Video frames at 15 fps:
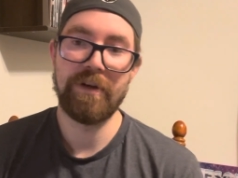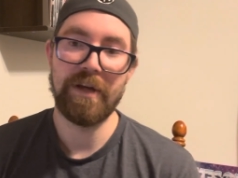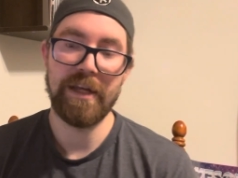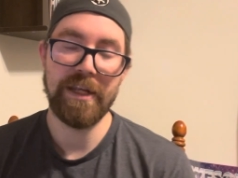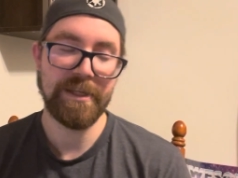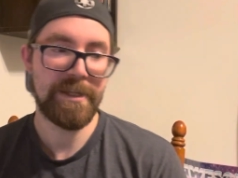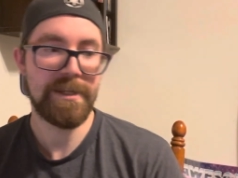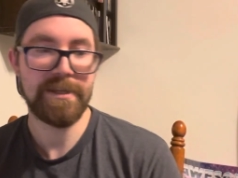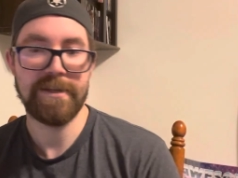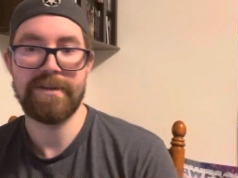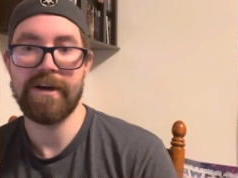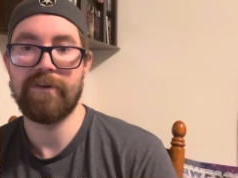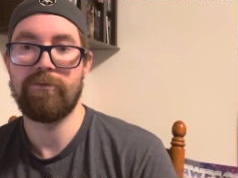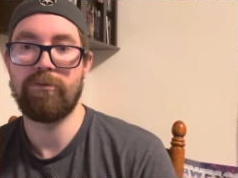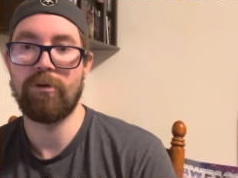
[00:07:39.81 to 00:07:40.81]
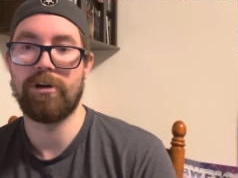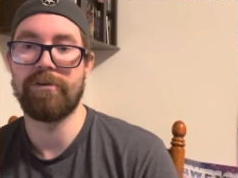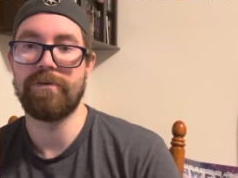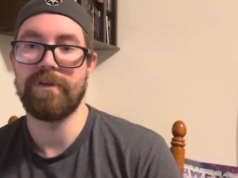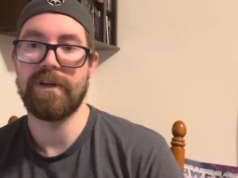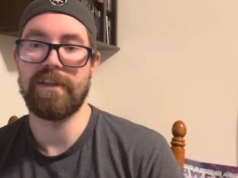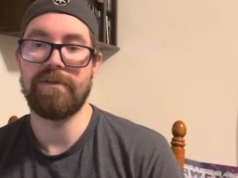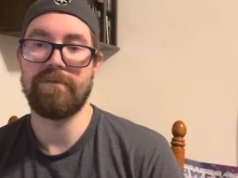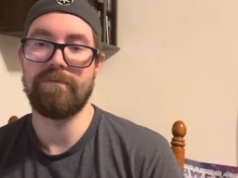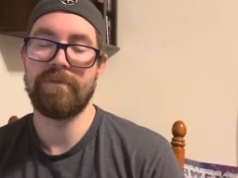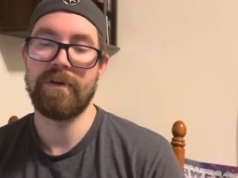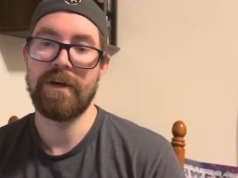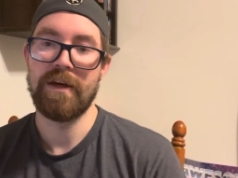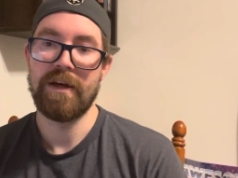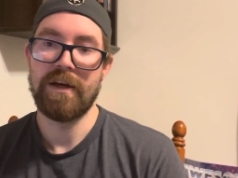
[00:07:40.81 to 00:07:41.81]
This is a tough world in
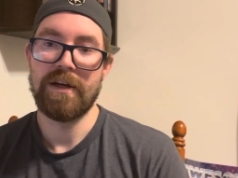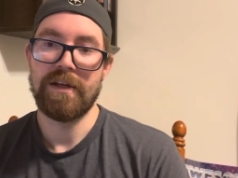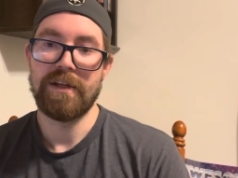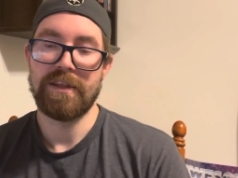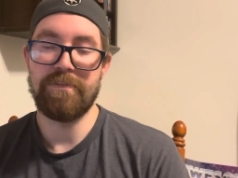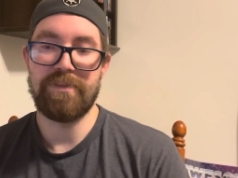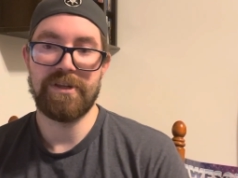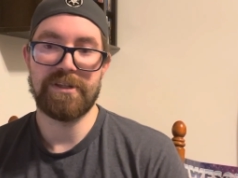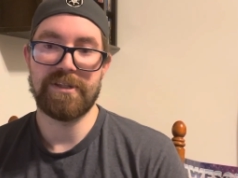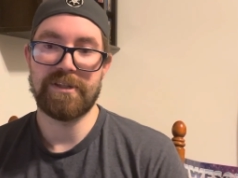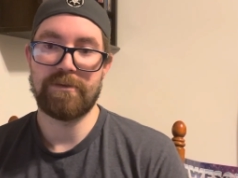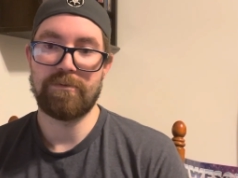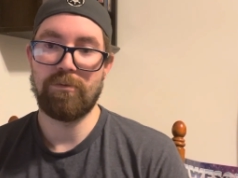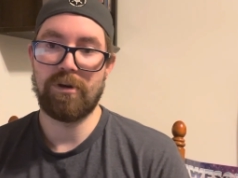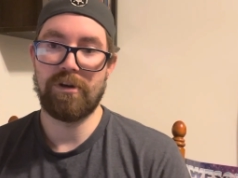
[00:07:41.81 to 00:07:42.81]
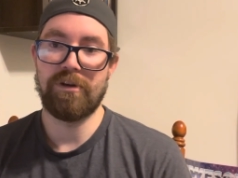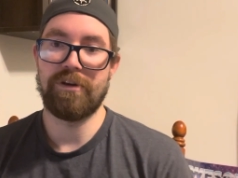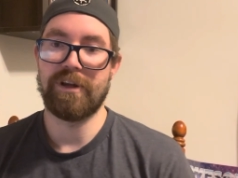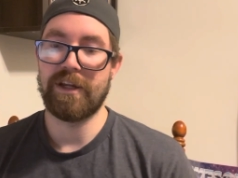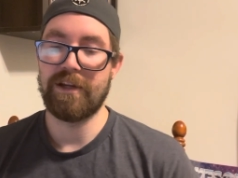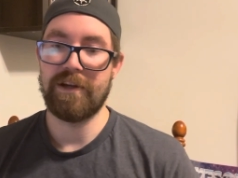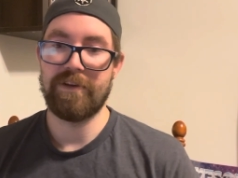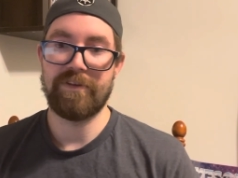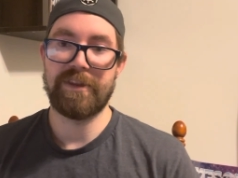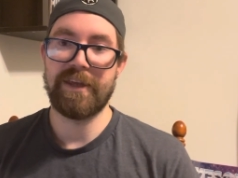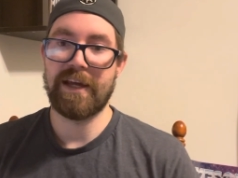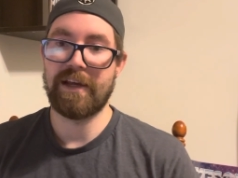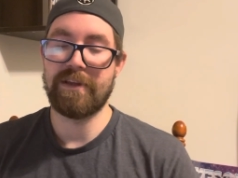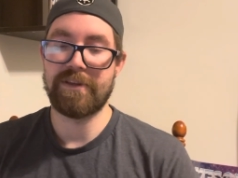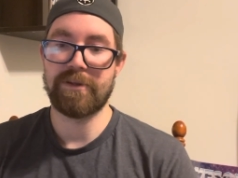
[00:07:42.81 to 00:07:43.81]
the business world and
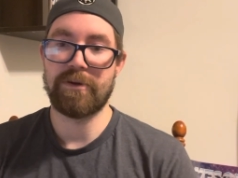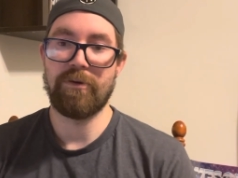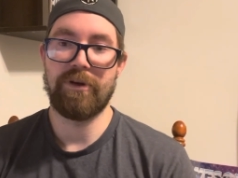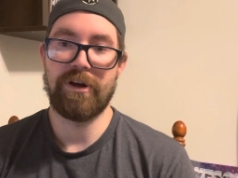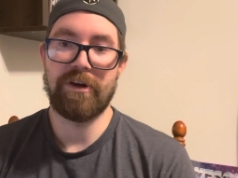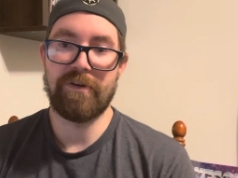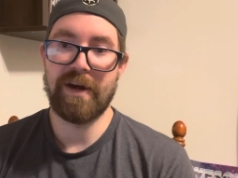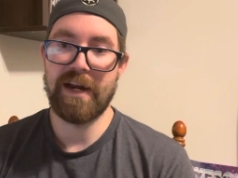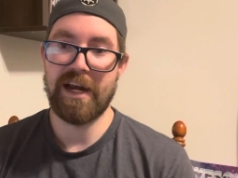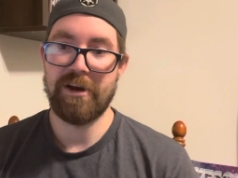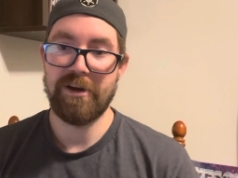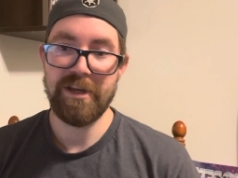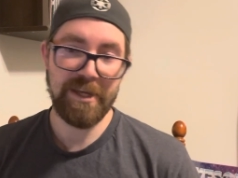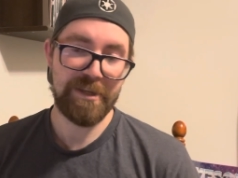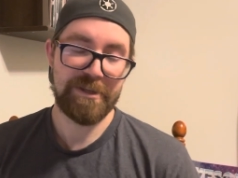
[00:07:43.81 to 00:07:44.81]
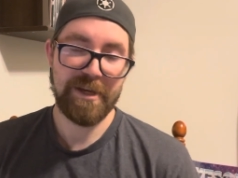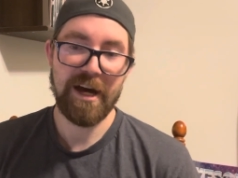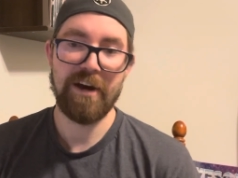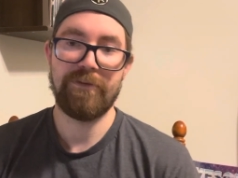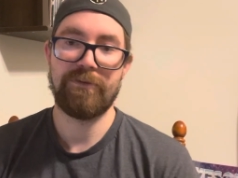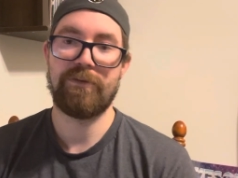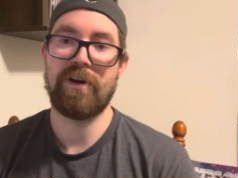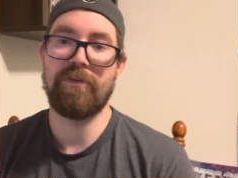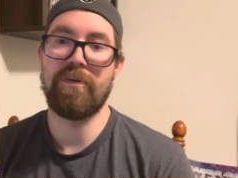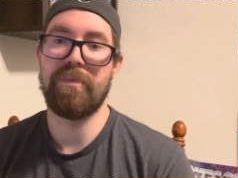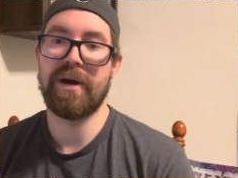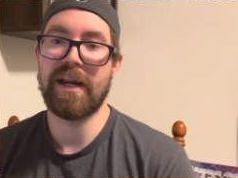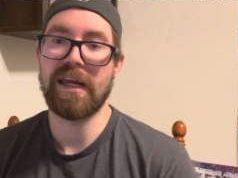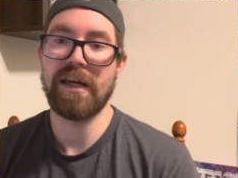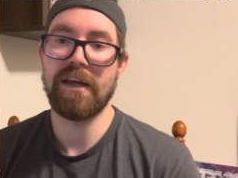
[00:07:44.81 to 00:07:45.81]
everything that's going on right now. It is tough for
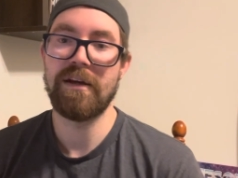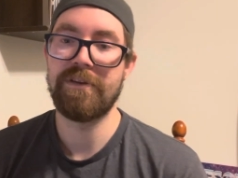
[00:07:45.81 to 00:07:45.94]
everybody.